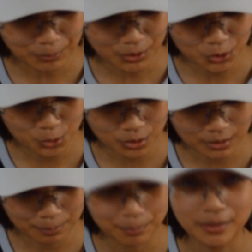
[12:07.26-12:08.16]
I'm not
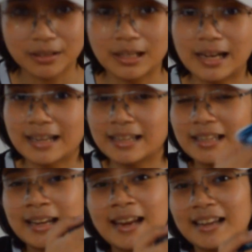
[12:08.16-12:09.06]
sure, but I
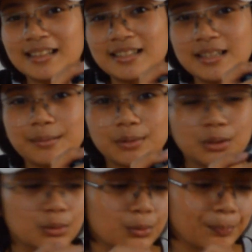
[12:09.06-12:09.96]
can't seem
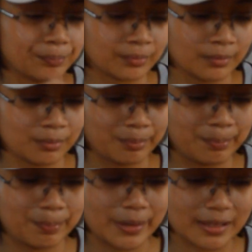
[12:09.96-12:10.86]
to
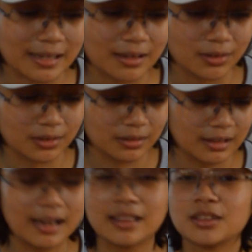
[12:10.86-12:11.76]
pick it out.
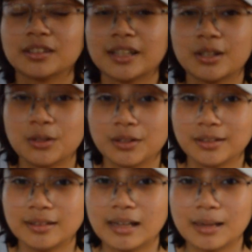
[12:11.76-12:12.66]
I thought I
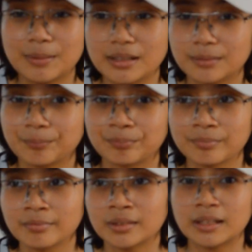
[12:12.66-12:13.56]
could. I mean,
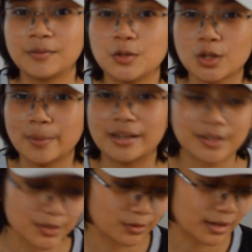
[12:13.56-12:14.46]
if you saw my
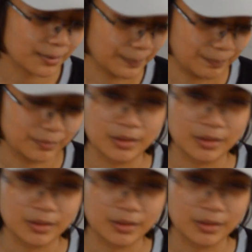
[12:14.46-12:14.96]
Instagram,